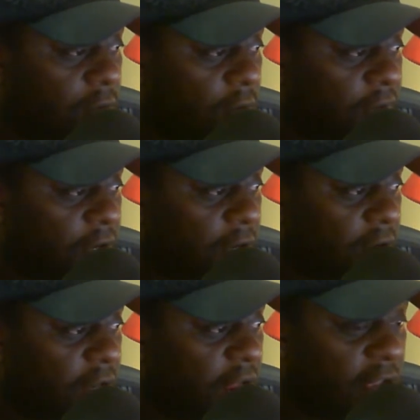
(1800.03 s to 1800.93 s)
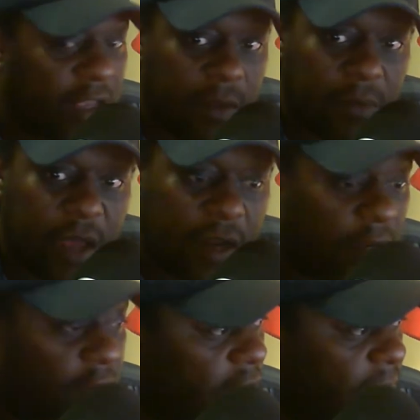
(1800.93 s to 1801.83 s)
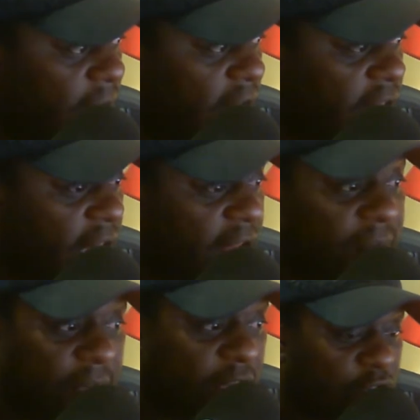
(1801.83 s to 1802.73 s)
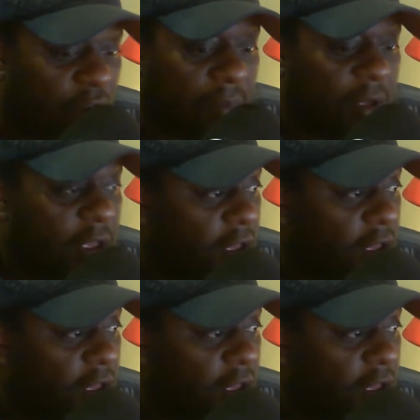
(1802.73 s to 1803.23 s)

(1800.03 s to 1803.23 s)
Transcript: over here that I keep kind of looking back at, make I'm